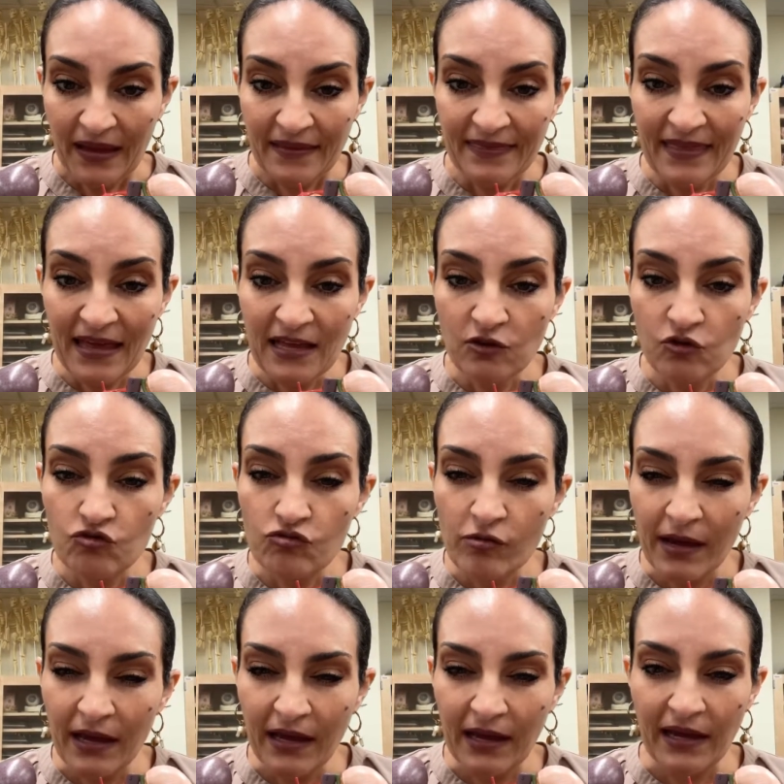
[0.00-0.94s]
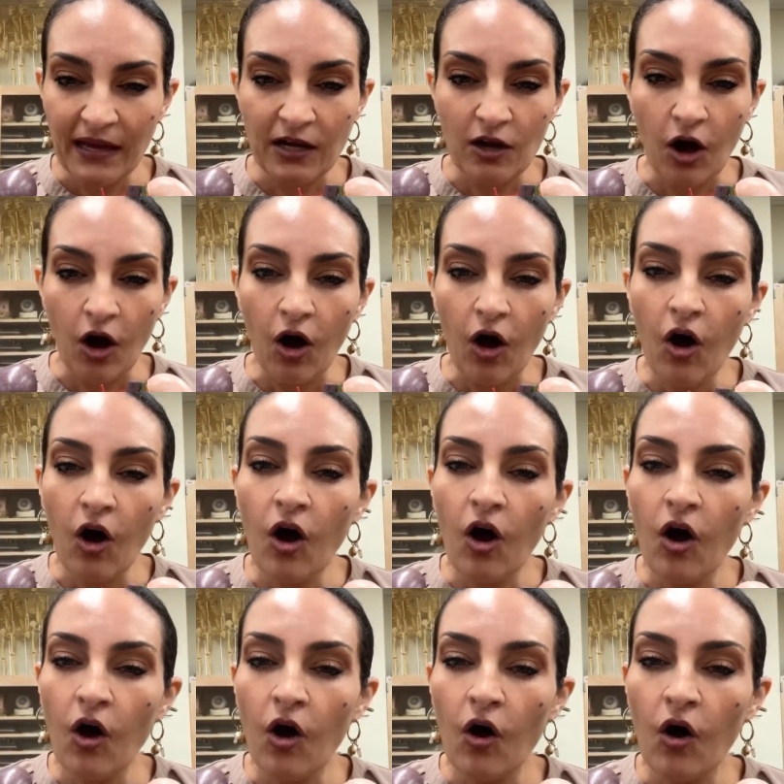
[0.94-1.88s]
they drain
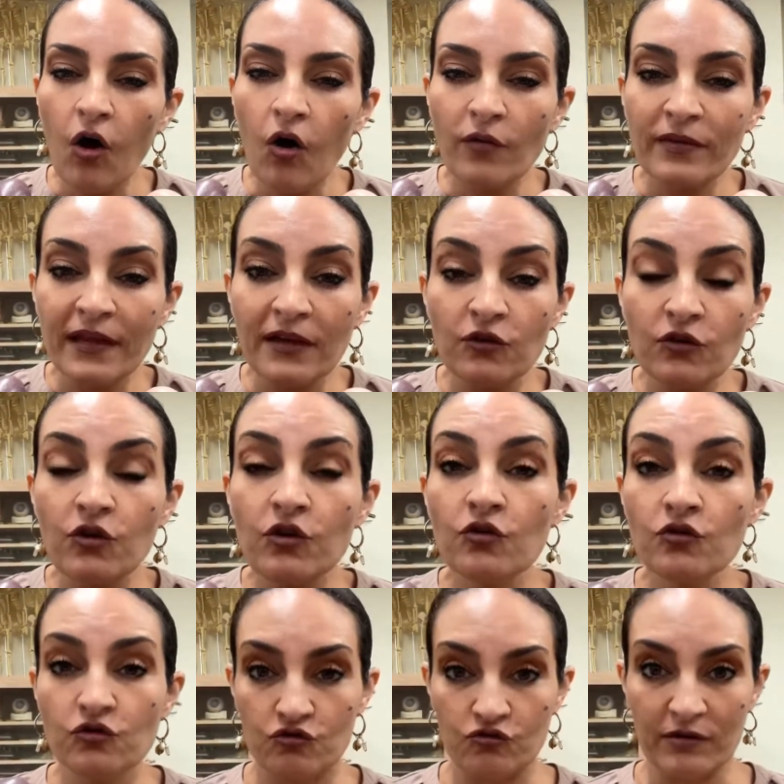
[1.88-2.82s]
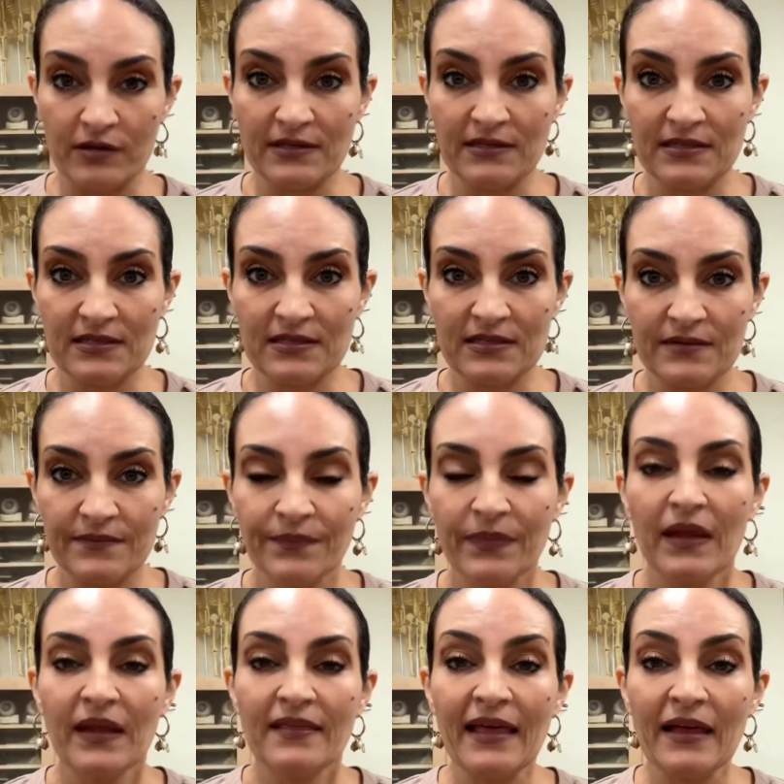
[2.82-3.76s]
all the nutrients
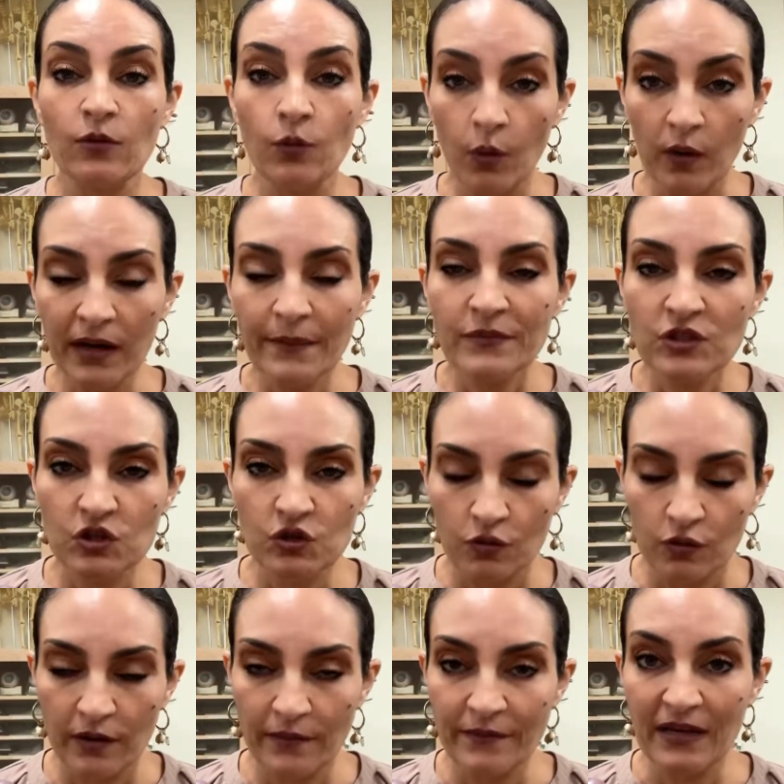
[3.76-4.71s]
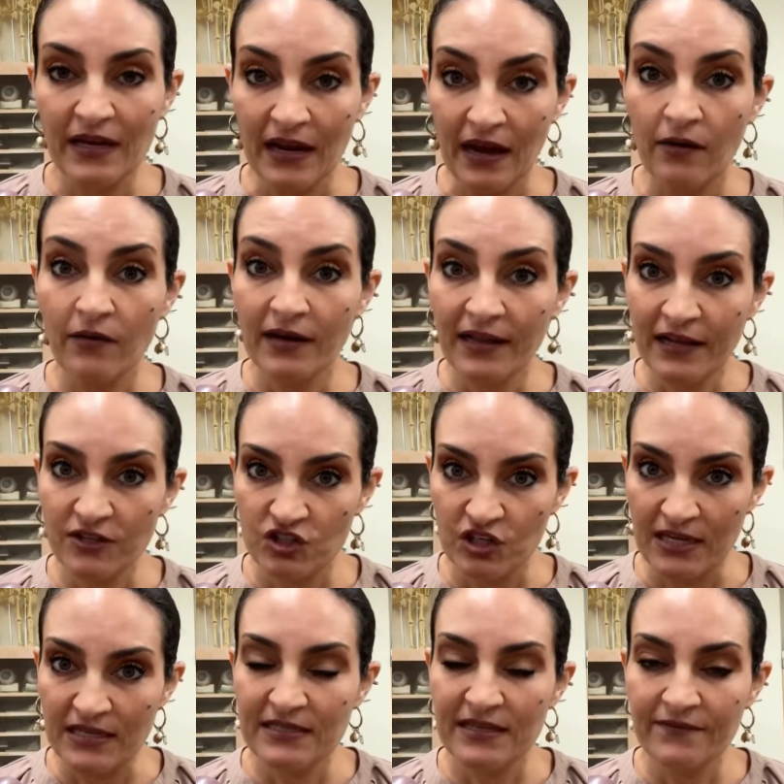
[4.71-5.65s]
that were absorbed in our
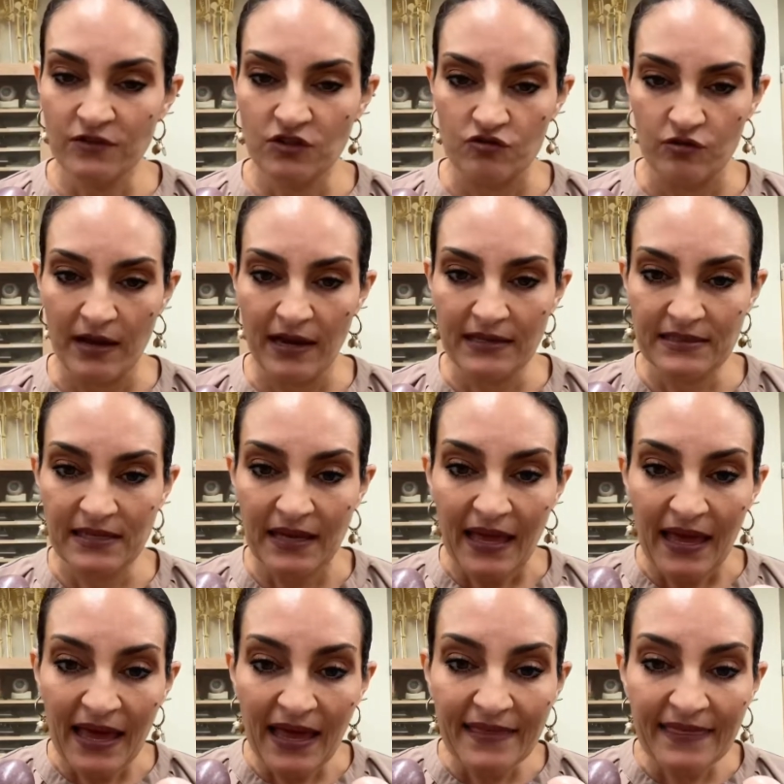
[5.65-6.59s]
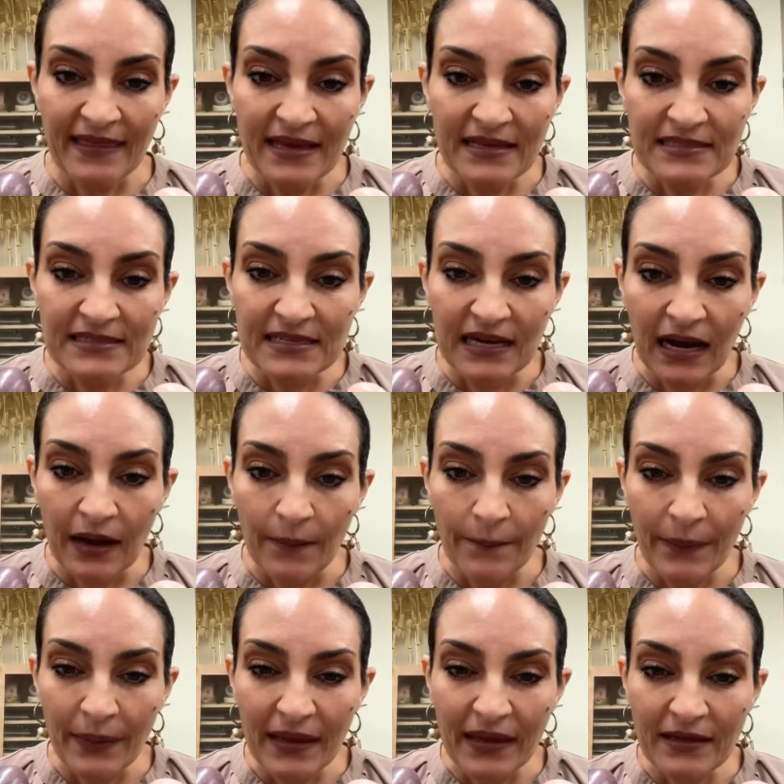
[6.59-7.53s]
digestive tract and they
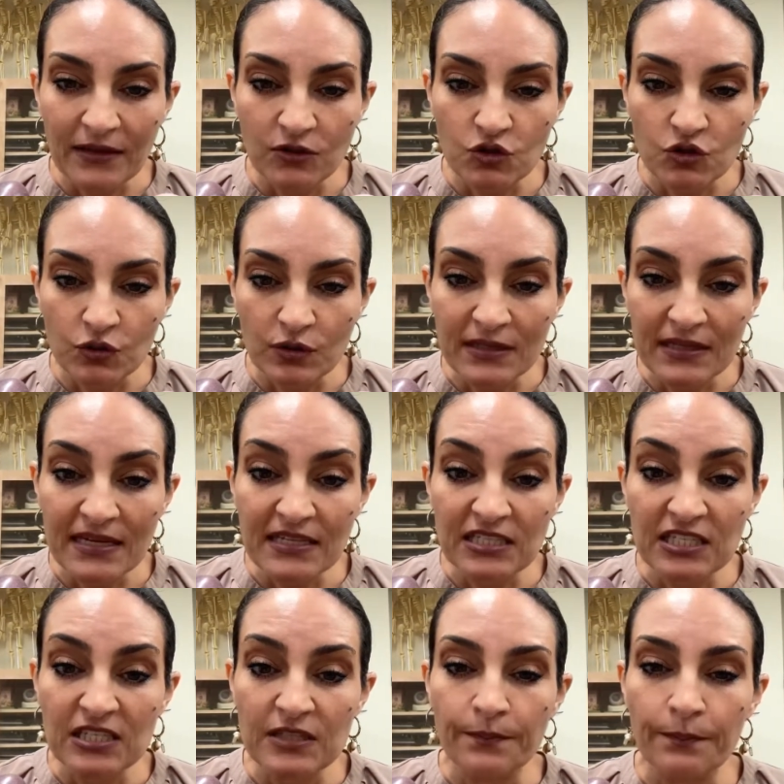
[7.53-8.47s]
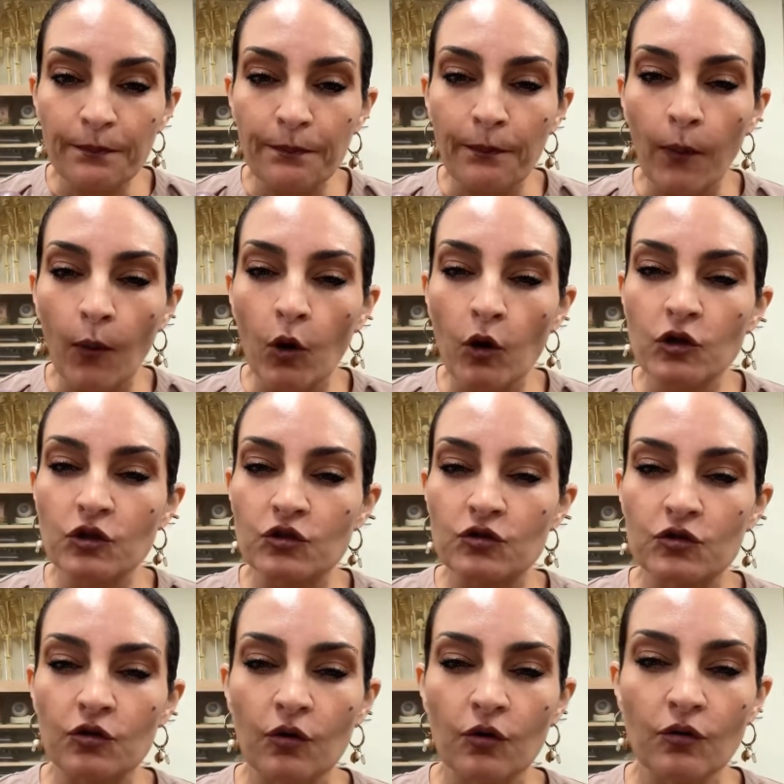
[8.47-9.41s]
dump into this
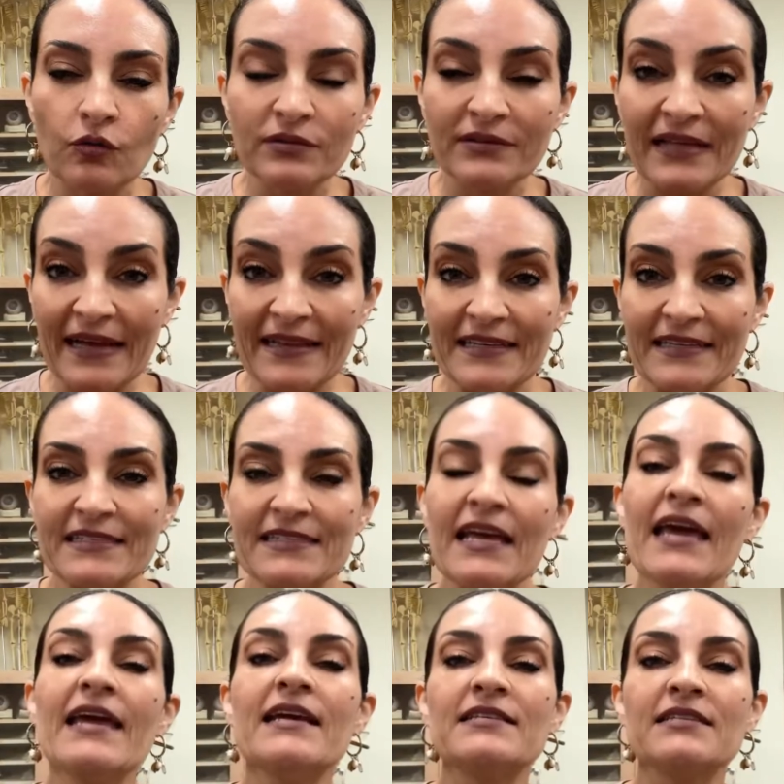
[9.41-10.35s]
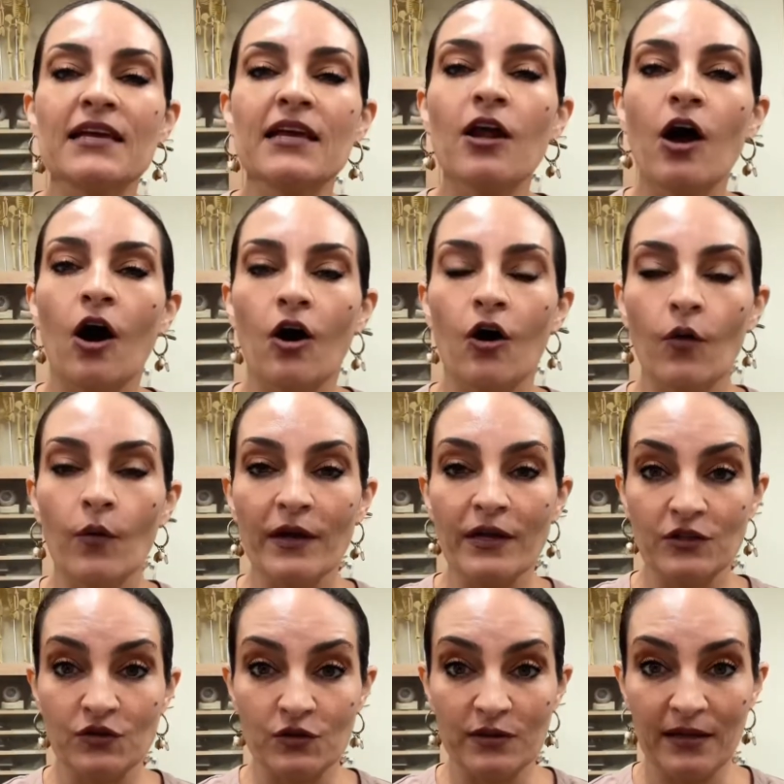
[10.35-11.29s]
portal that takes it all
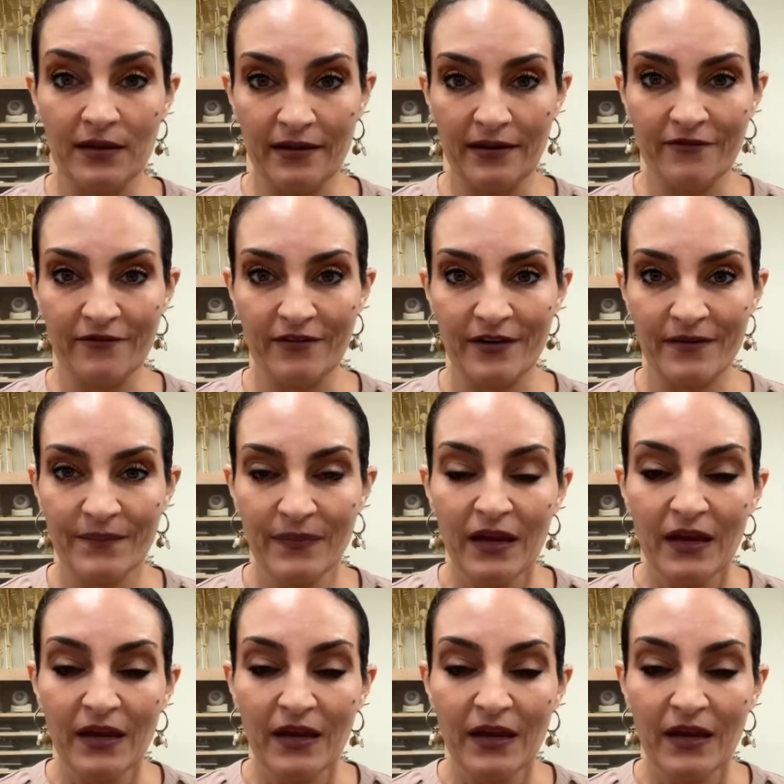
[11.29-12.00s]
into the liver.